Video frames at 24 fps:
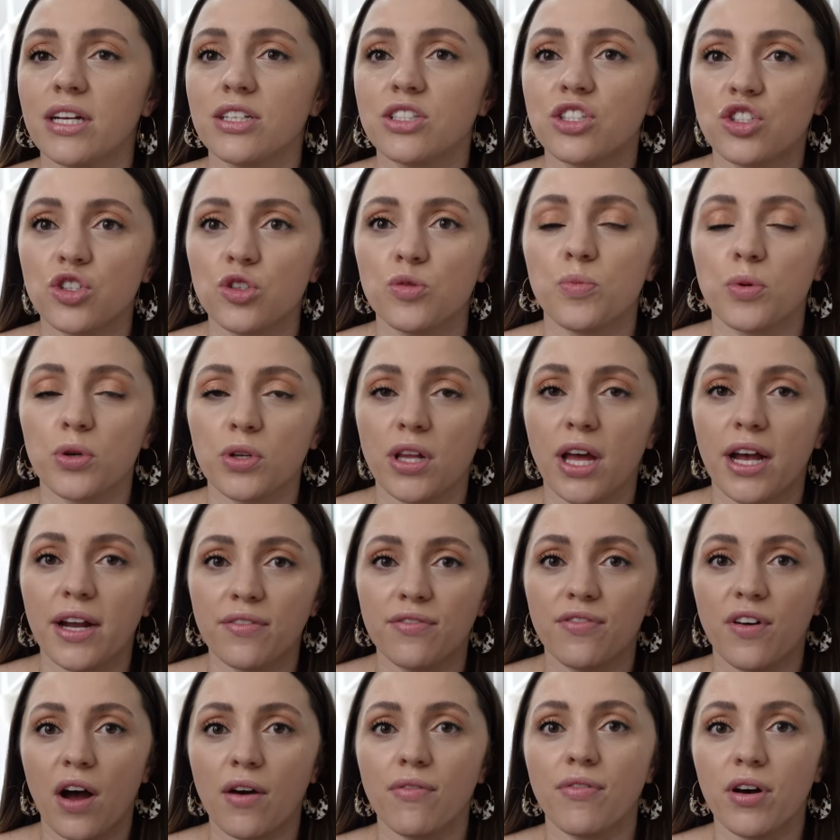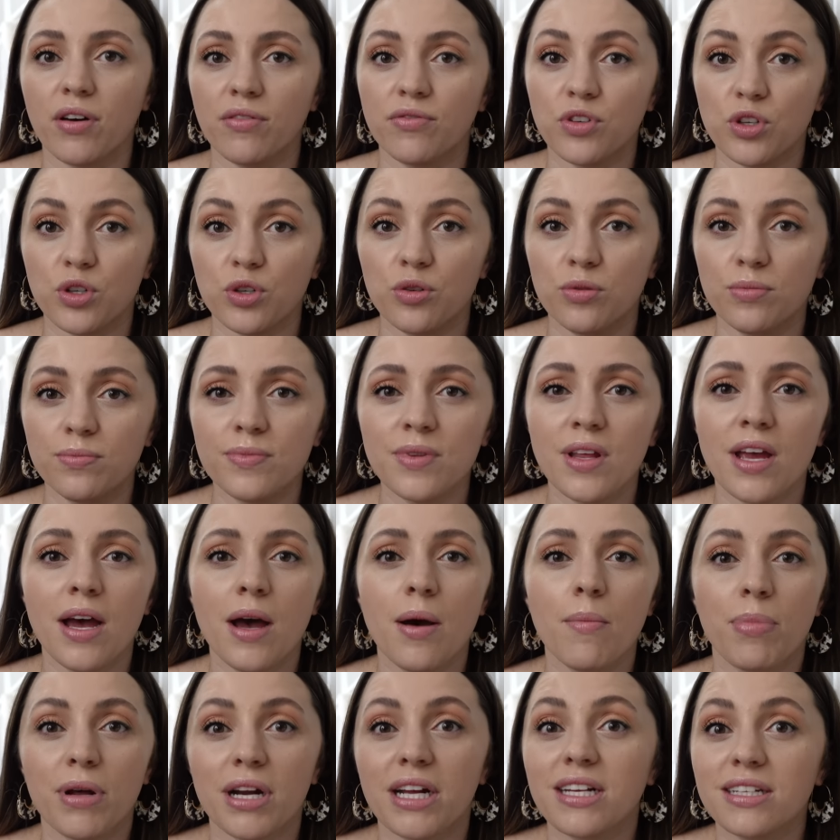a super like va-va-voom,
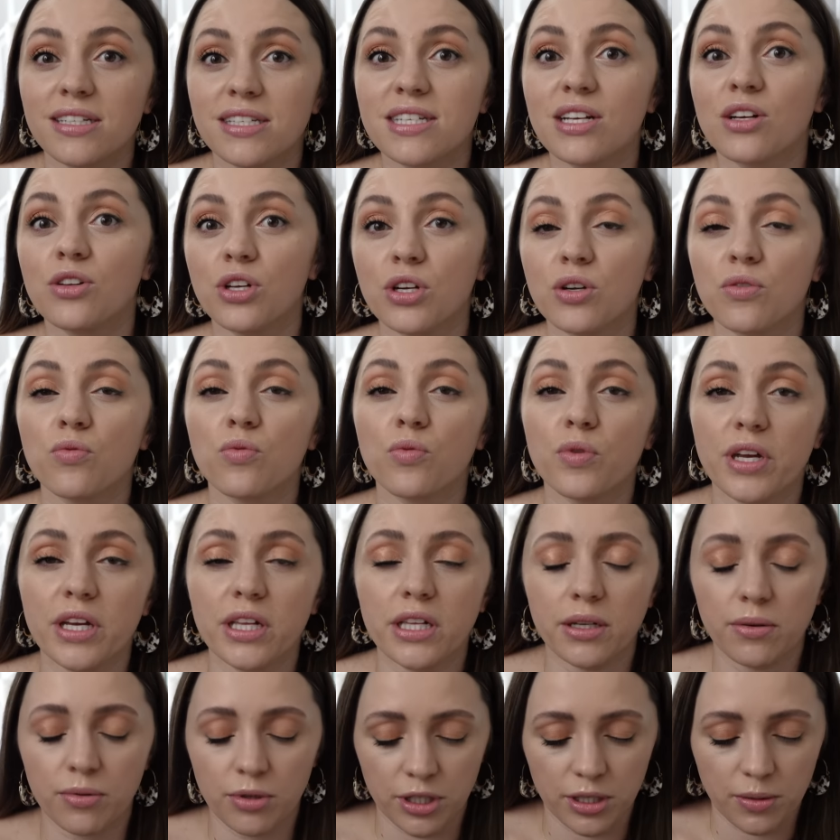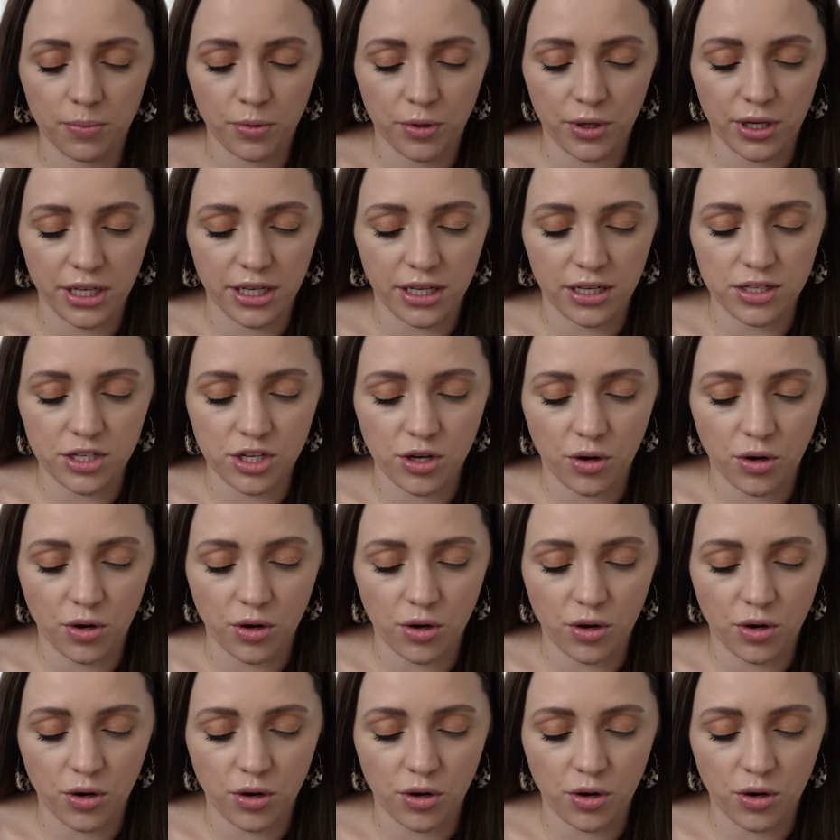but it can still look really, really pretty and